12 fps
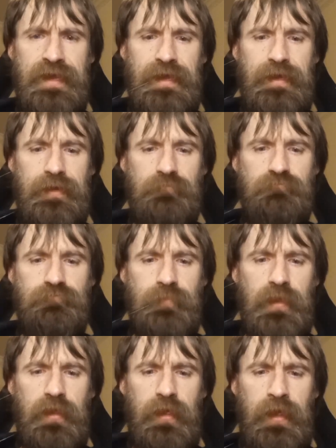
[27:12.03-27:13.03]
D,
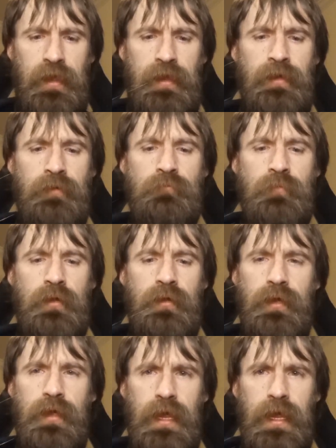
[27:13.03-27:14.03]
E,
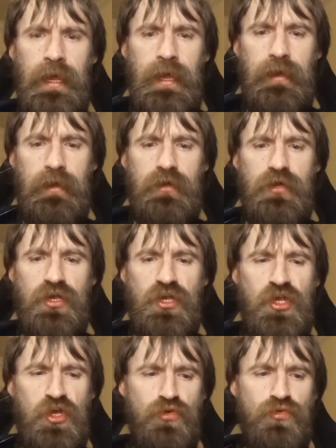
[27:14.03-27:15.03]
A,
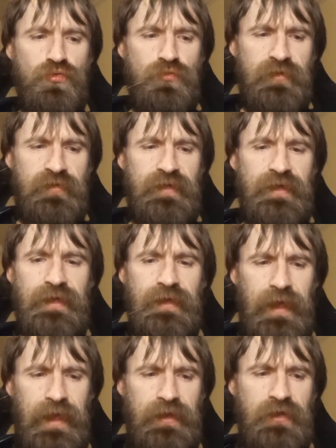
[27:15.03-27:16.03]
U,
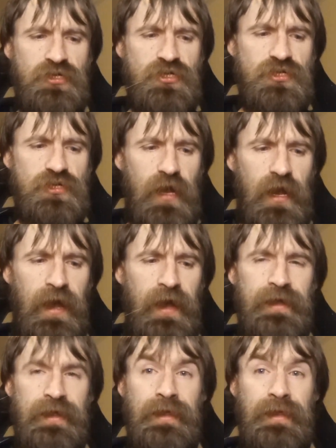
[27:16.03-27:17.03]
C, H,
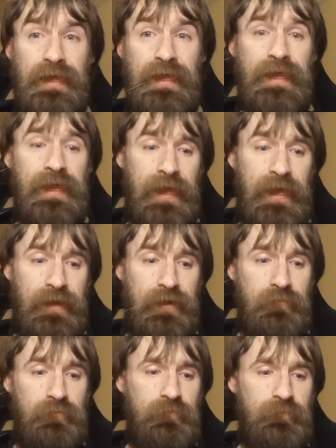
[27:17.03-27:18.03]
I, E, N.